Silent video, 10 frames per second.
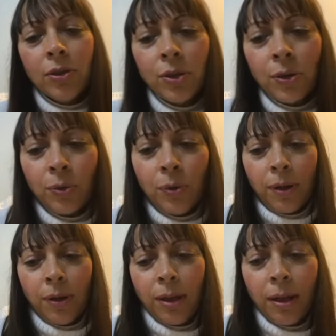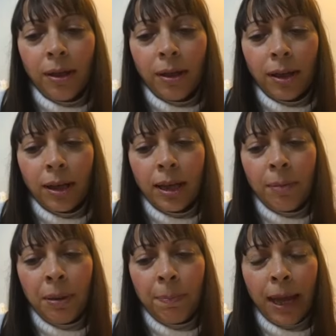So
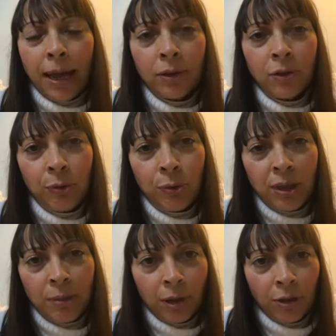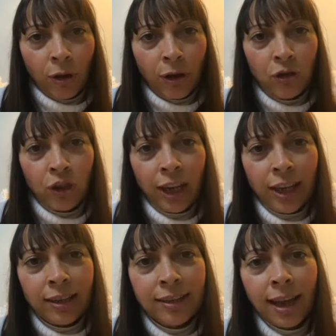coming back to the
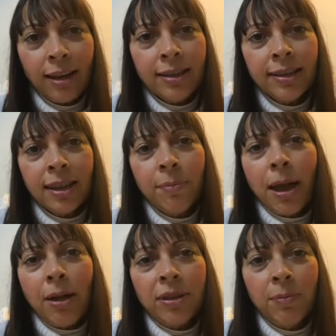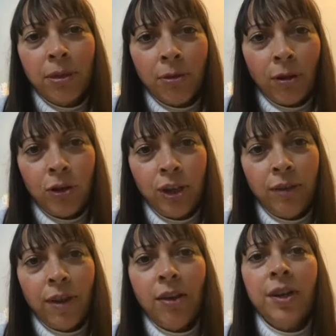mythology, tell us about the mythology
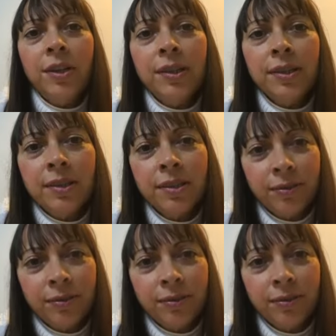of Eris.